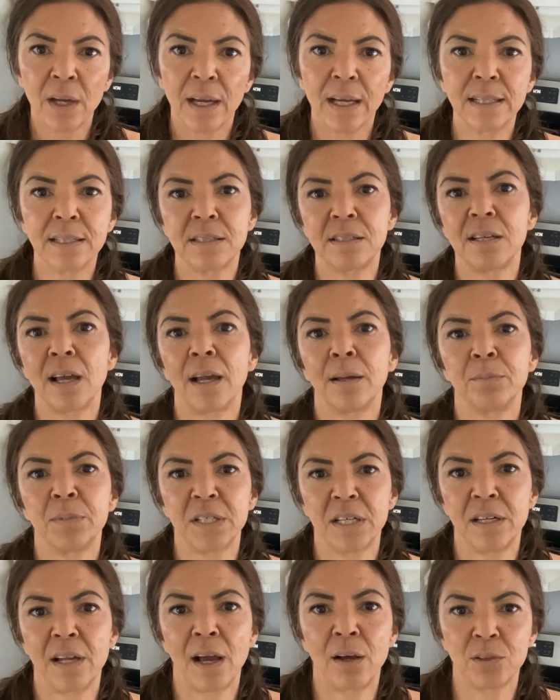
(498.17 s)
It's time
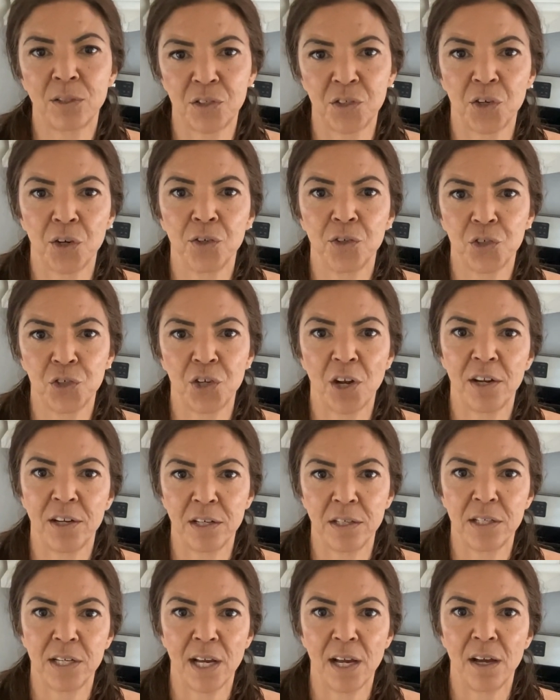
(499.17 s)
to now start
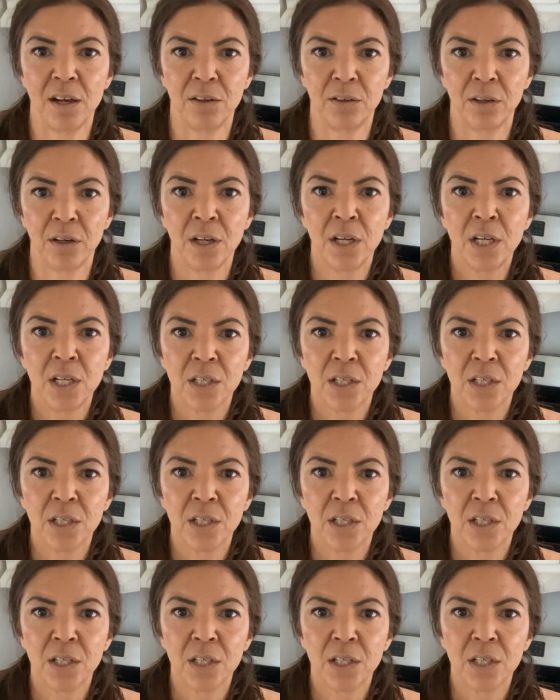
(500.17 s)
shutting down.